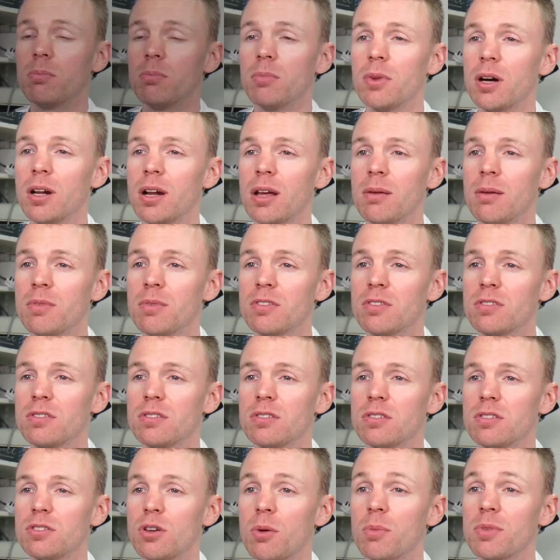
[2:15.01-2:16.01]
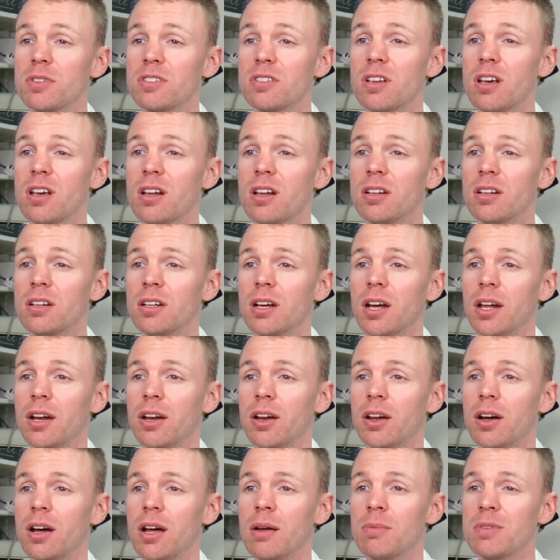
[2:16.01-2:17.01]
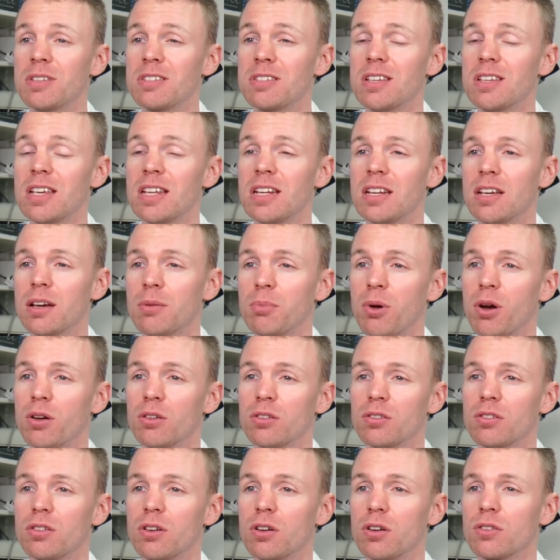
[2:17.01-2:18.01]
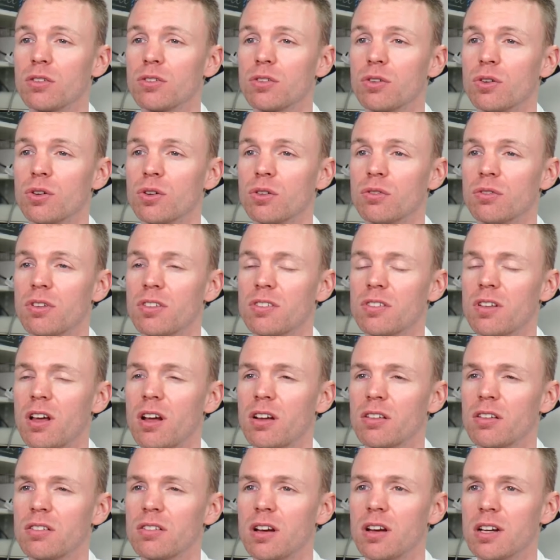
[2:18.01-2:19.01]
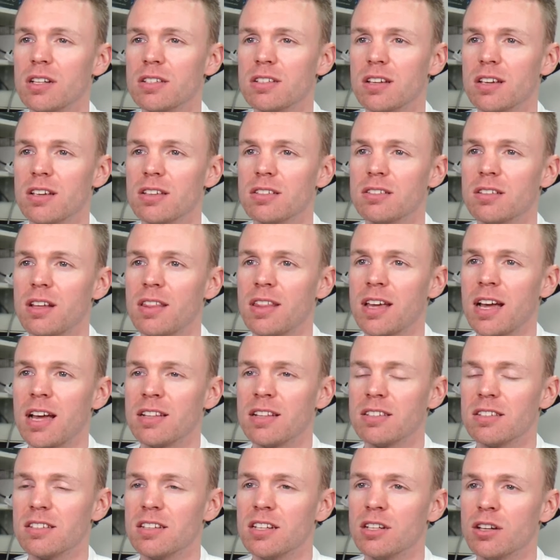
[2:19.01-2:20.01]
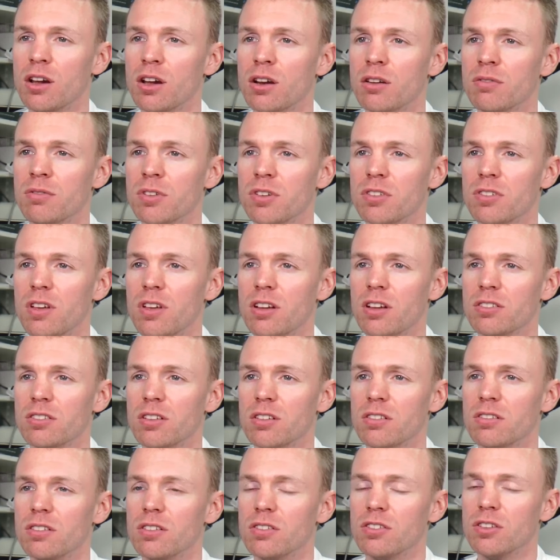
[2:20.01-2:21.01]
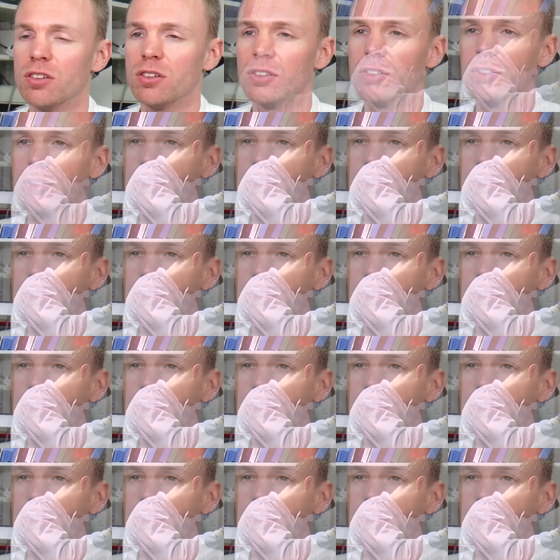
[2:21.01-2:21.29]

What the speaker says: My name is Thomas Turner and I am a senior postdoctoral research scientist at the Anthony Nolan Research Institute.